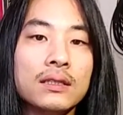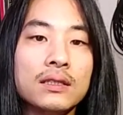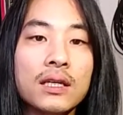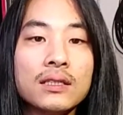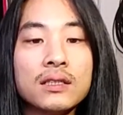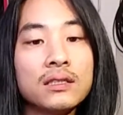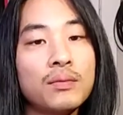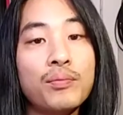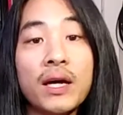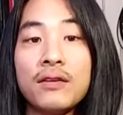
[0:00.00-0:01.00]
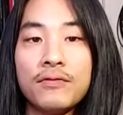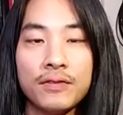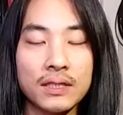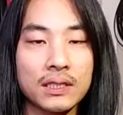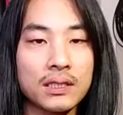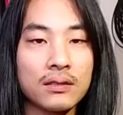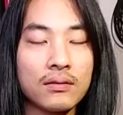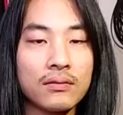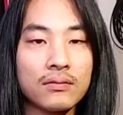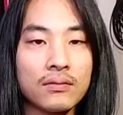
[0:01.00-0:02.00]
doesn't benefit
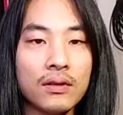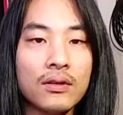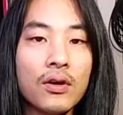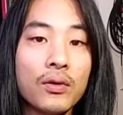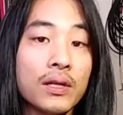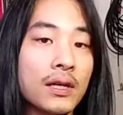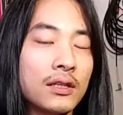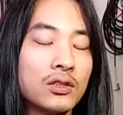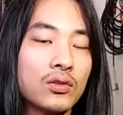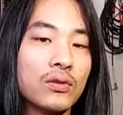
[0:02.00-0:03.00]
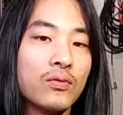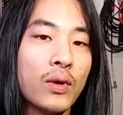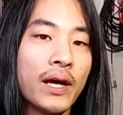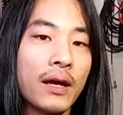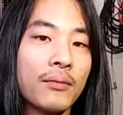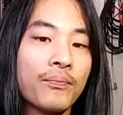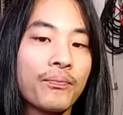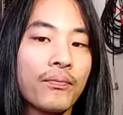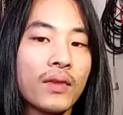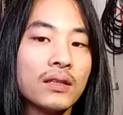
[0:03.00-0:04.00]
the note in any sort of way.
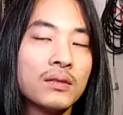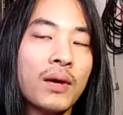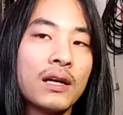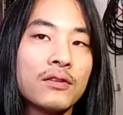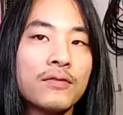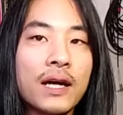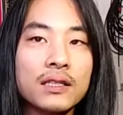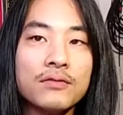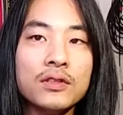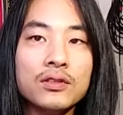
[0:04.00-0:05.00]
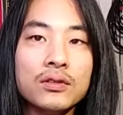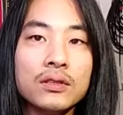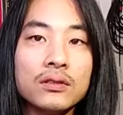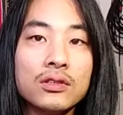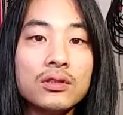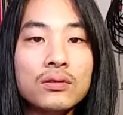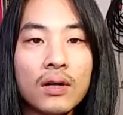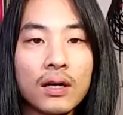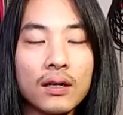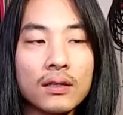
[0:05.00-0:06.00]
As a matter of fact, if you do it too
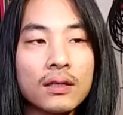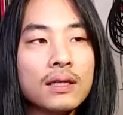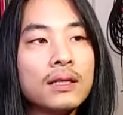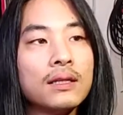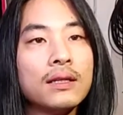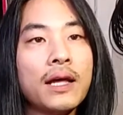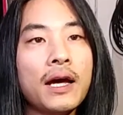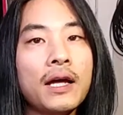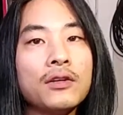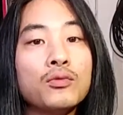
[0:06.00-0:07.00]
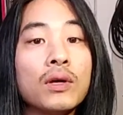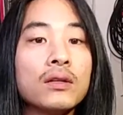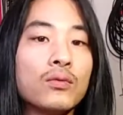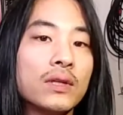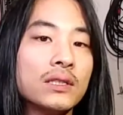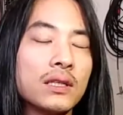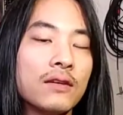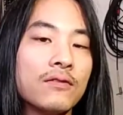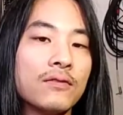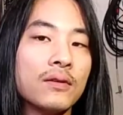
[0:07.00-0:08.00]
hard, then you run the risk
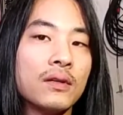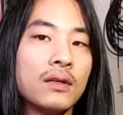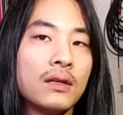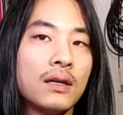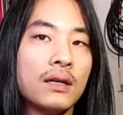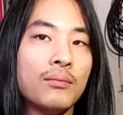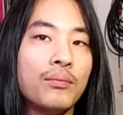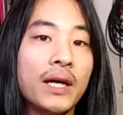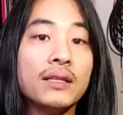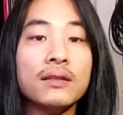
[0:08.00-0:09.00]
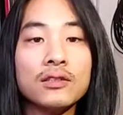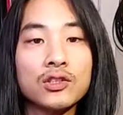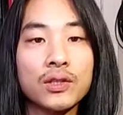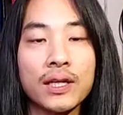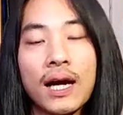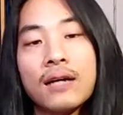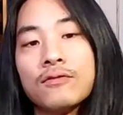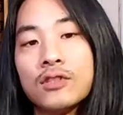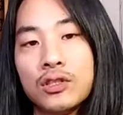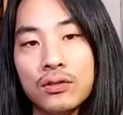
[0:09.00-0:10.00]
of bending the string out
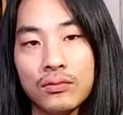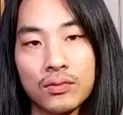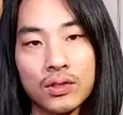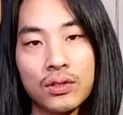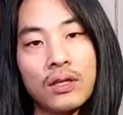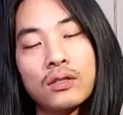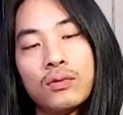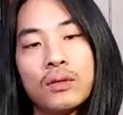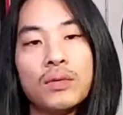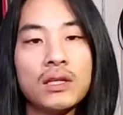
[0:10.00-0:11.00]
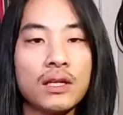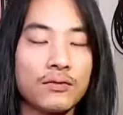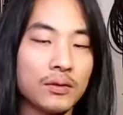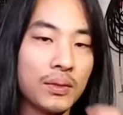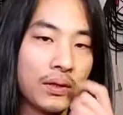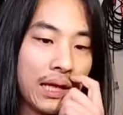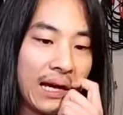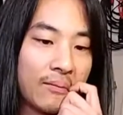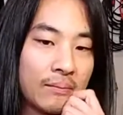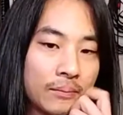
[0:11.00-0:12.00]
of tune. So you also want to be careful about that.
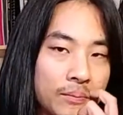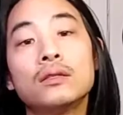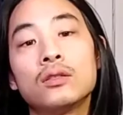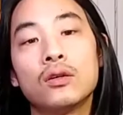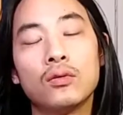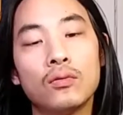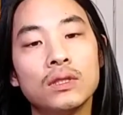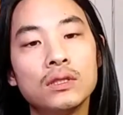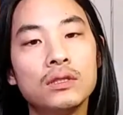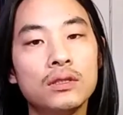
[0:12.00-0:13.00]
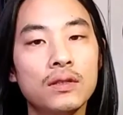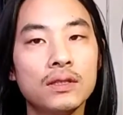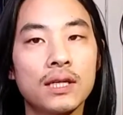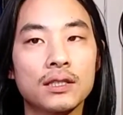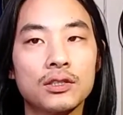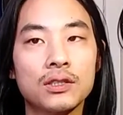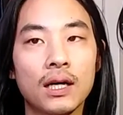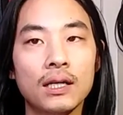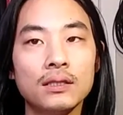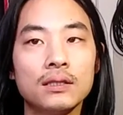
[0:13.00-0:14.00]
So once you do this
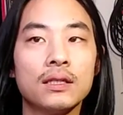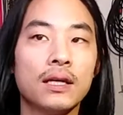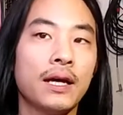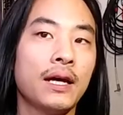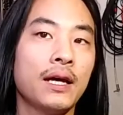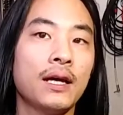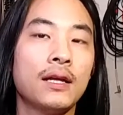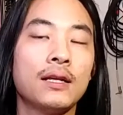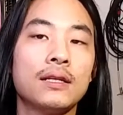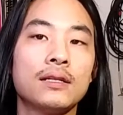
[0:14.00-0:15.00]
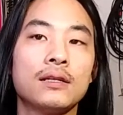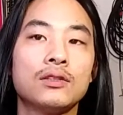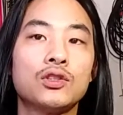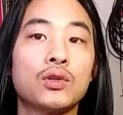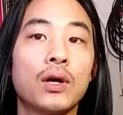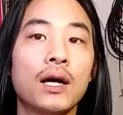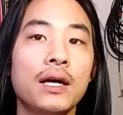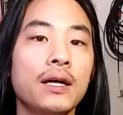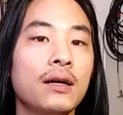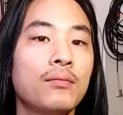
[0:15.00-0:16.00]
exercise and
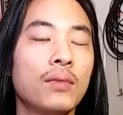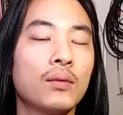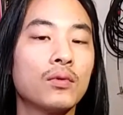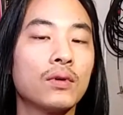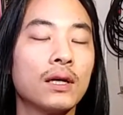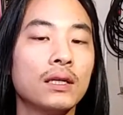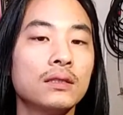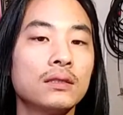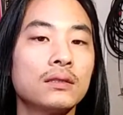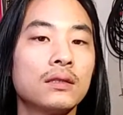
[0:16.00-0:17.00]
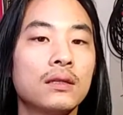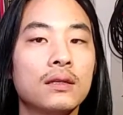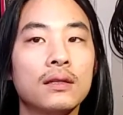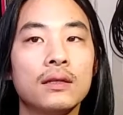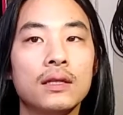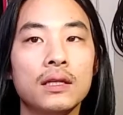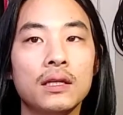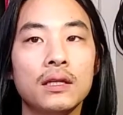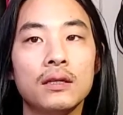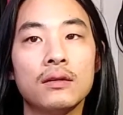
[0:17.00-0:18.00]
try and memorize
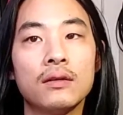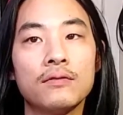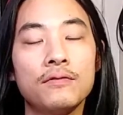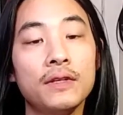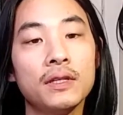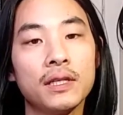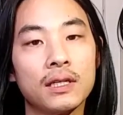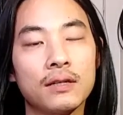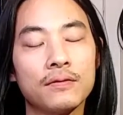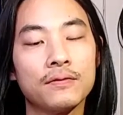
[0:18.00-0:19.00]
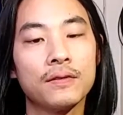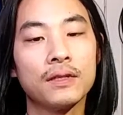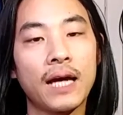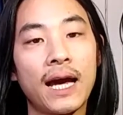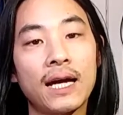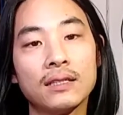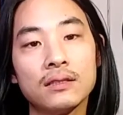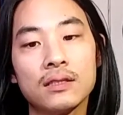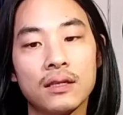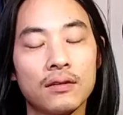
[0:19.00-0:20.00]
the feeling of the
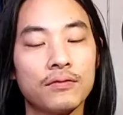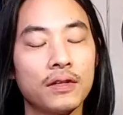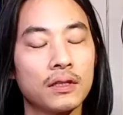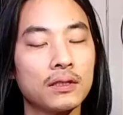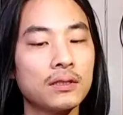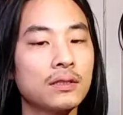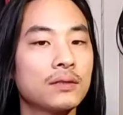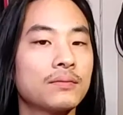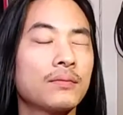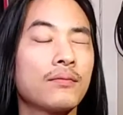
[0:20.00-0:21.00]
hands and the fingers,